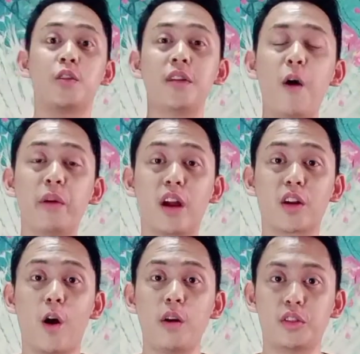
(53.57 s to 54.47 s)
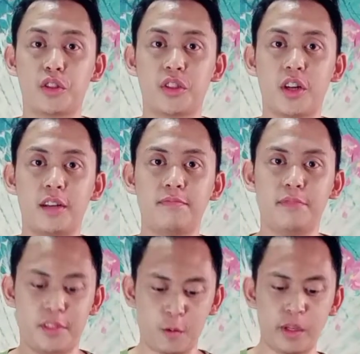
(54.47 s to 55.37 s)
So now we are going to
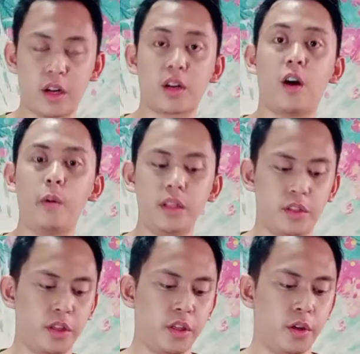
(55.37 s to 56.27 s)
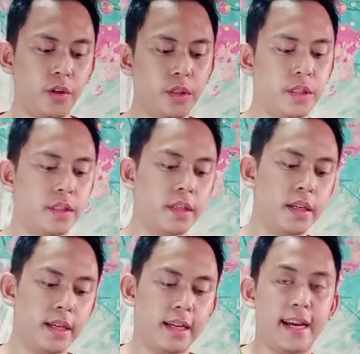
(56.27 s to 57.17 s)
start. So we are going to use
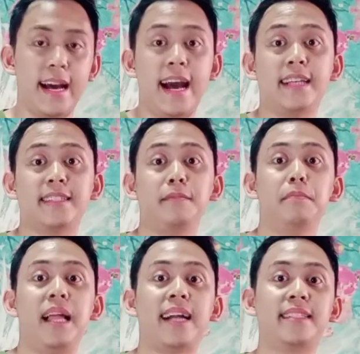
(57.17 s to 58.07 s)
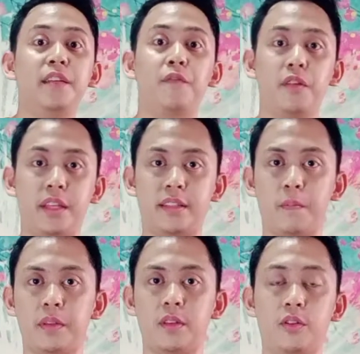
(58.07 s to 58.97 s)
some black tea for this
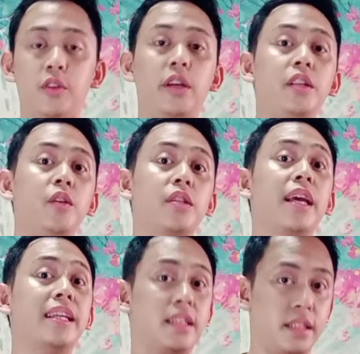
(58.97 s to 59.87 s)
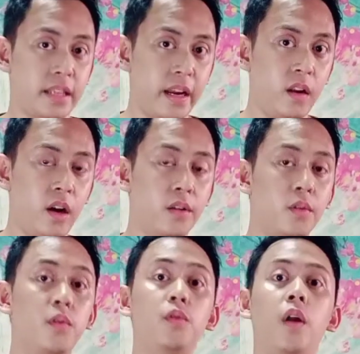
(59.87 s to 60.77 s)
episode. You can use
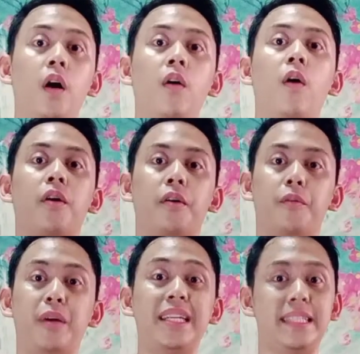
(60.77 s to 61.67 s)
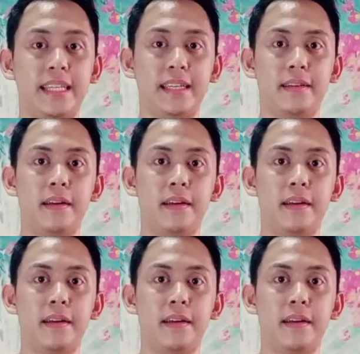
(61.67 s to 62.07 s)
Ceylon, Oolong, or green tea.